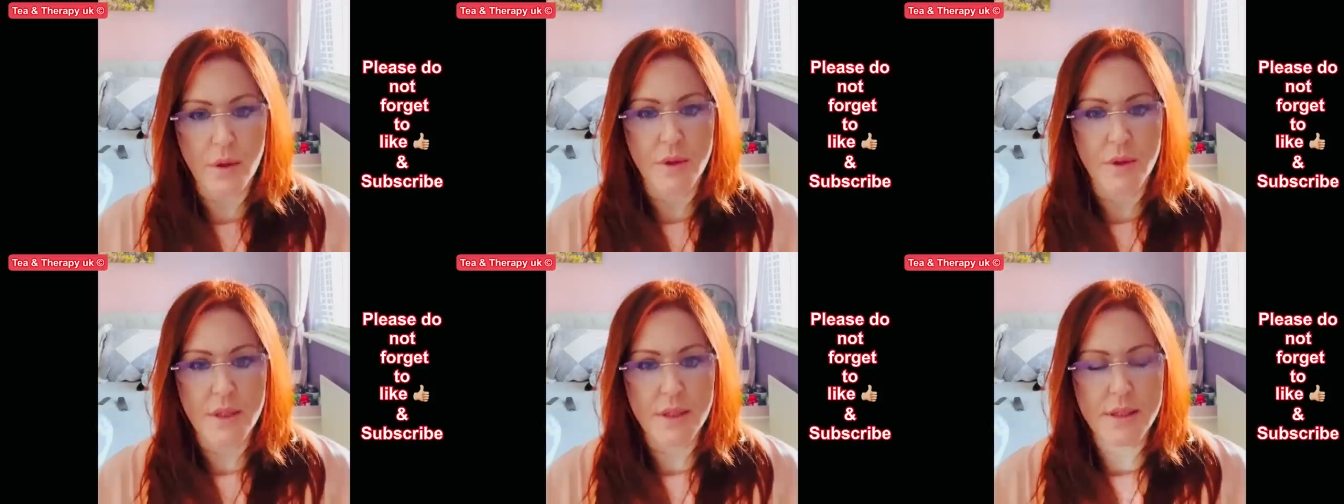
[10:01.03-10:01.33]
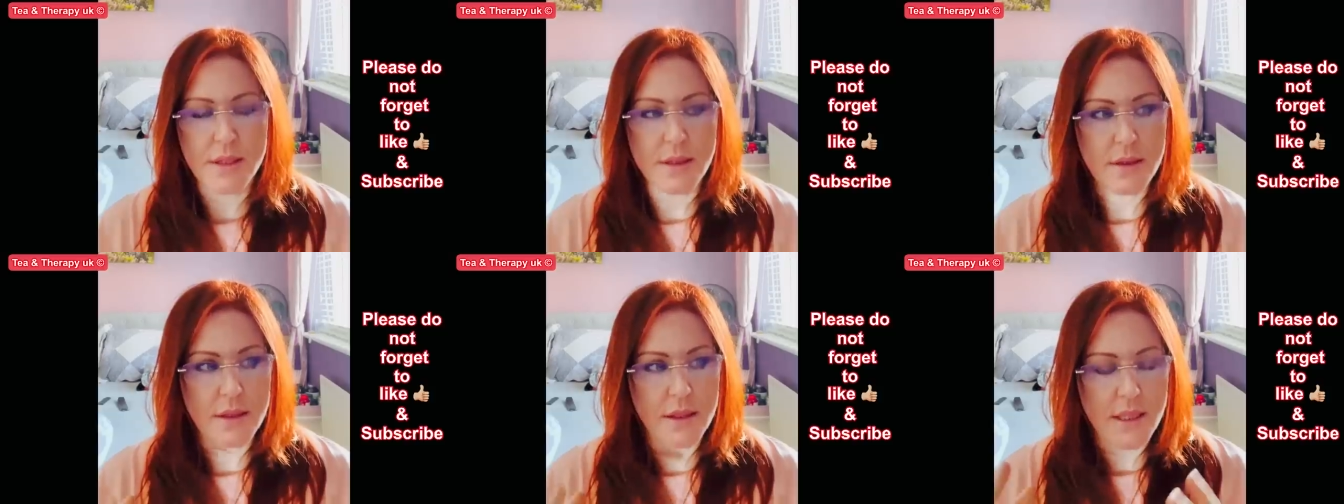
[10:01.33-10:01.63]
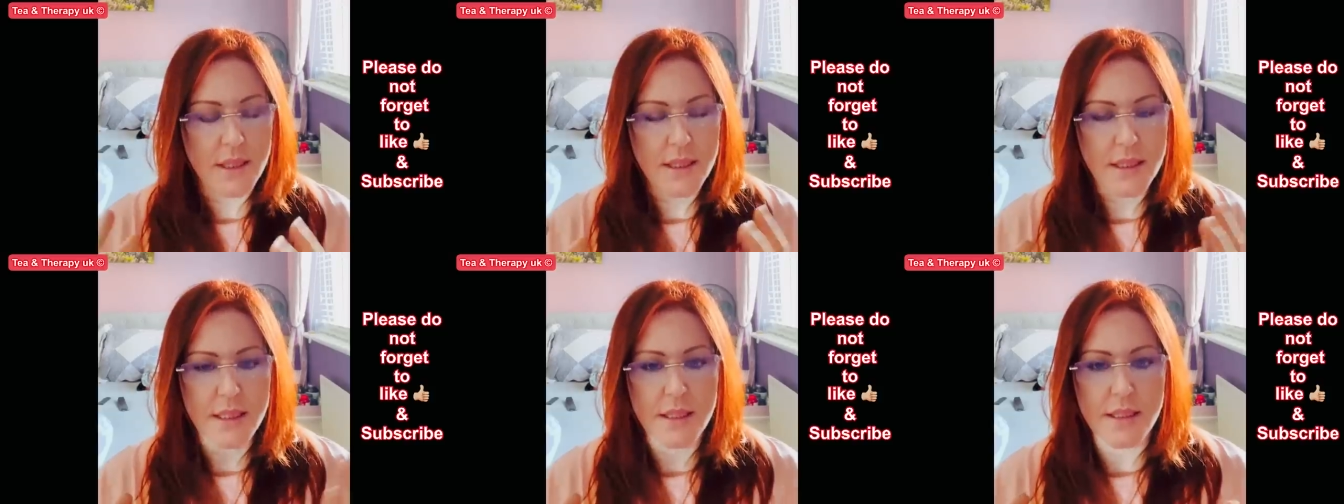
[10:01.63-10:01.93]
this
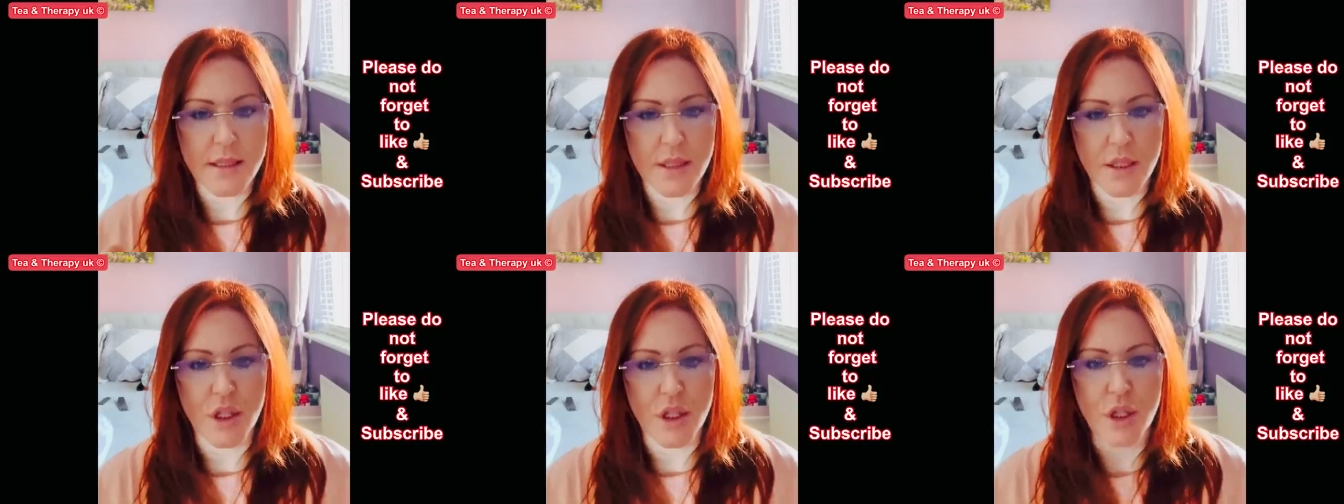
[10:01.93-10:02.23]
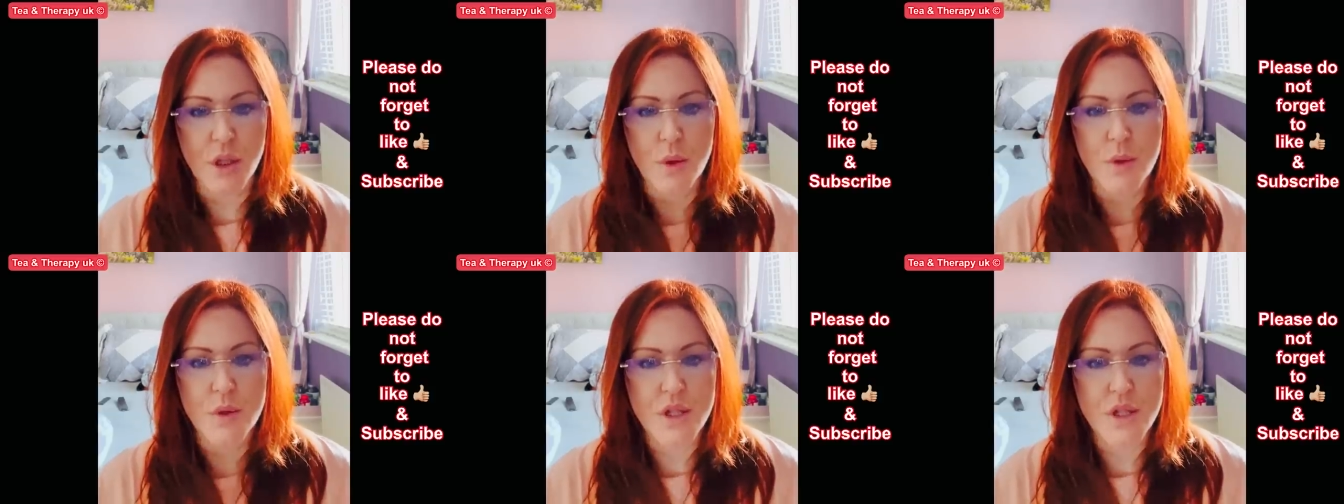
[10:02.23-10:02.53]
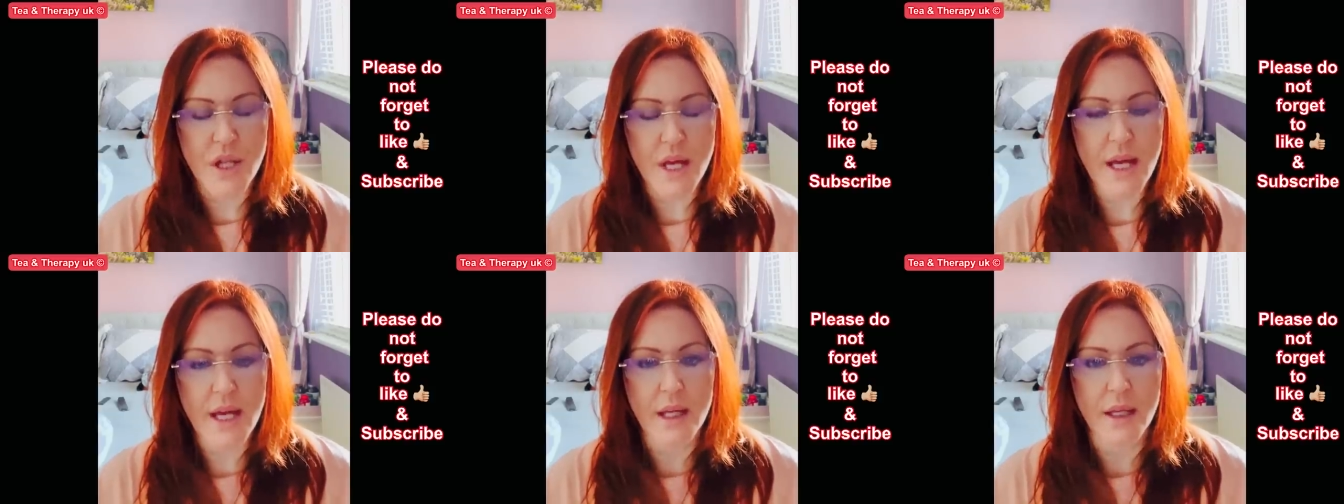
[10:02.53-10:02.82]
this is a huge
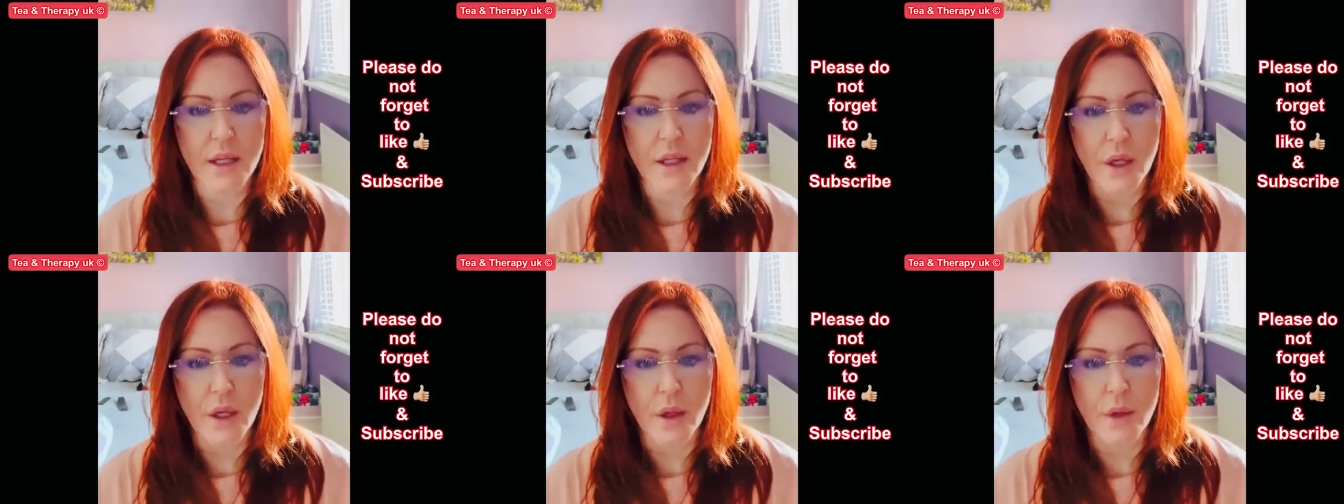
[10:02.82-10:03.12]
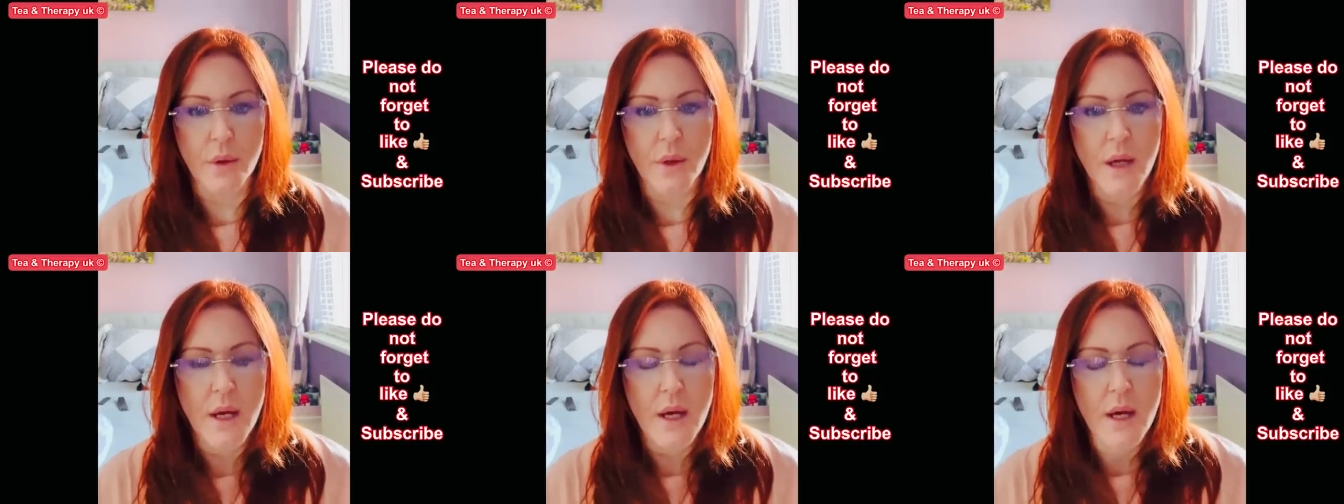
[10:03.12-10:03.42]
thing, you know.